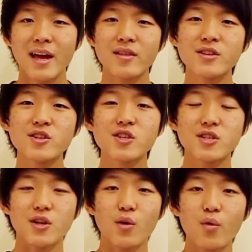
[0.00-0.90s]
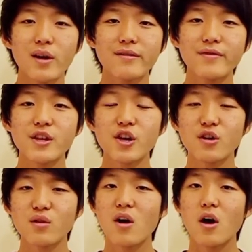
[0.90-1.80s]
And this is just a quick
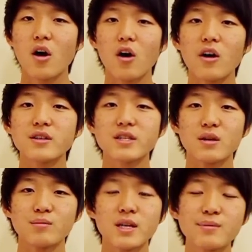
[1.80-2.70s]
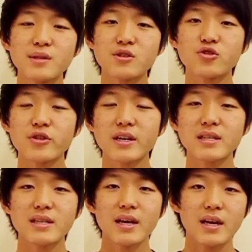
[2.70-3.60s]
video on some tips and tricks